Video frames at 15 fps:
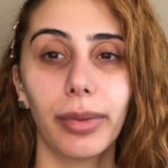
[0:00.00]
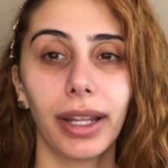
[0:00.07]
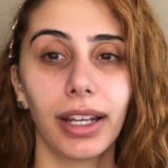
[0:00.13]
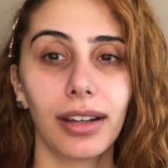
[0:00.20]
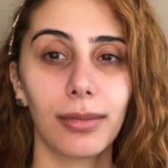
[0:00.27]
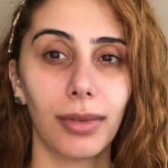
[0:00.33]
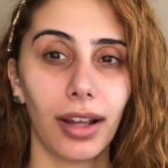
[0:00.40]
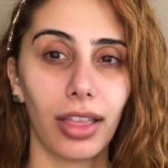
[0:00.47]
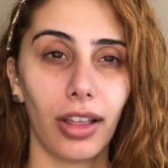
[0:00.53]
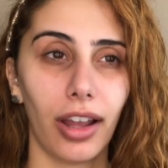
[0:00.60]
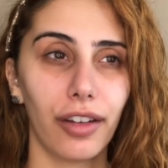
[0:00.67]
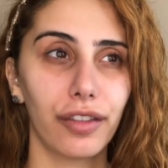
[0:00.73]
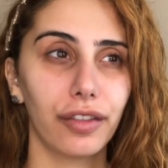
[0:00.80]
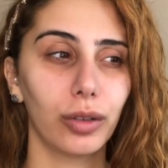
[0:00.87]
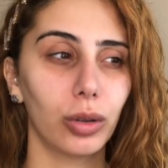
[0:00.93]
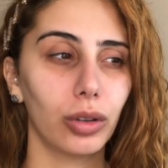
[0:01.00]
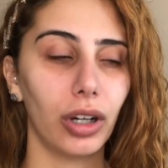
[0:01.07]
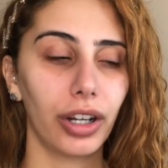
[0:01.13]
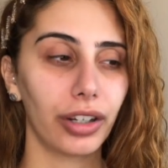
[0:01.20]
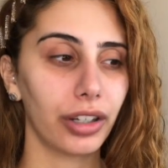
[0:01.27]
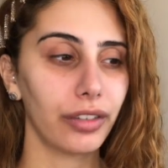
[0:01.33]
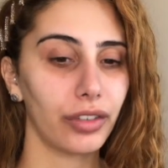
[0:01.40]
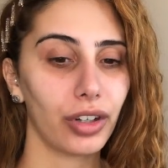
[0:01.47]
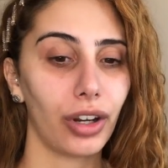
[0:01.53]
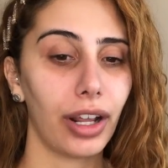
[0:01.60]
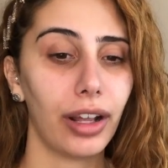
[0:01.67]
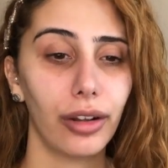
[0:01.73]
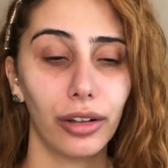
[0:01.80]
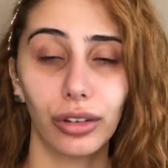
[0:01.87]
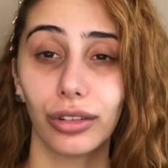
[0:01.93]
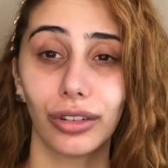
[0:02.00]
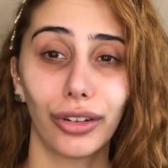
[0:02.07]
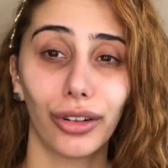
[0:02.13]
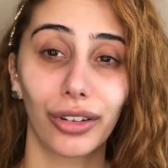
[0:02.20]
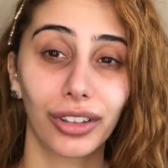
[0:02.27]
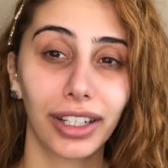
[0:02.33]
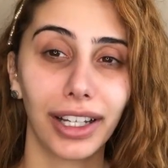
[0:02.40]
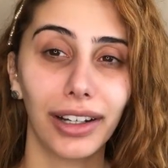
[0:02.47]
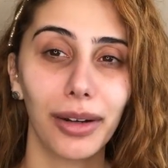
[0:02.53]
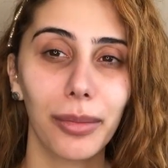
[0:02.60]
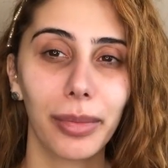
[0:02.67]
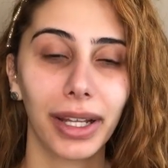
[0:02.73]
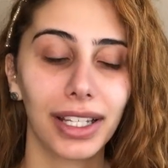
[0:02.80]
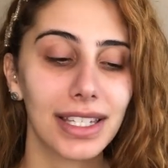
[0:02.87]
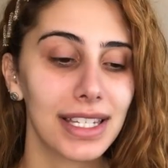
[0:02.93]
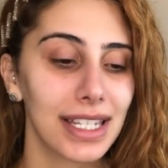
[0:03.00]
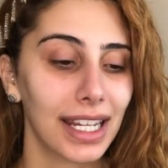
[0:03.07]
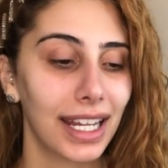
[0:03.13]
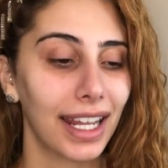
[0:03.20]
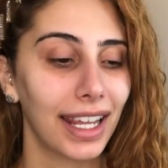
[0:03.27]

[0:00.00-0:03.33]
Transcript: been in my life for I don't even know how long now, but